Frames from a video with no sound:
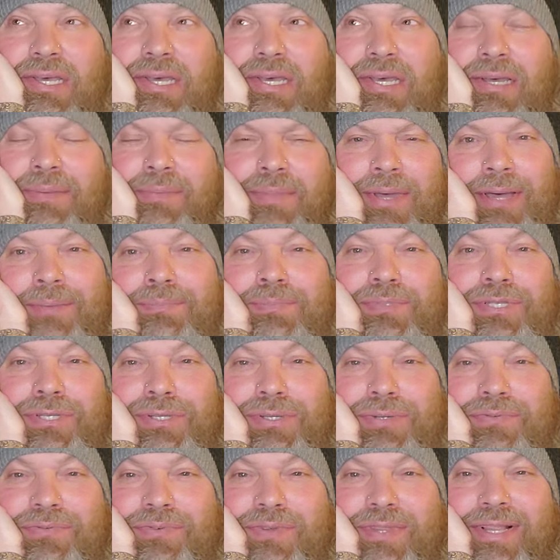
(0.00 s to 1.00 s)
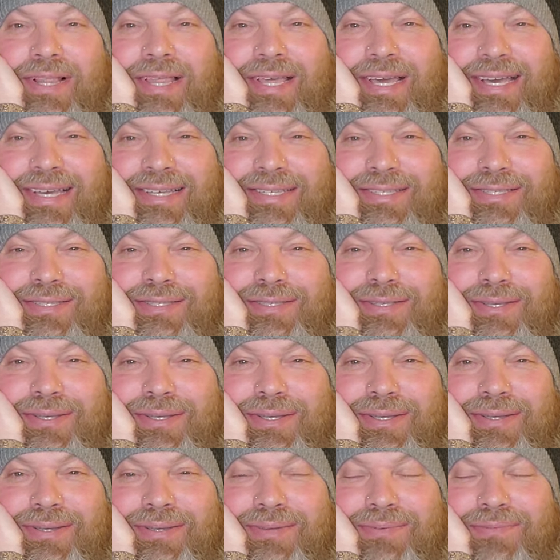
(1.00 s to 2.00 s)
um, up to for the last
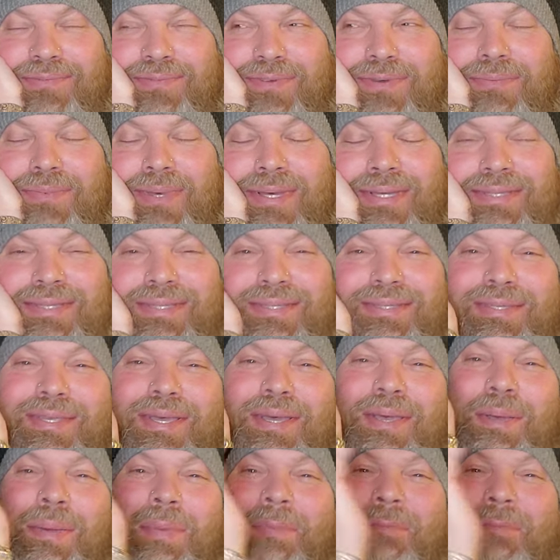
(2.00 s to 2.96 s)
few months.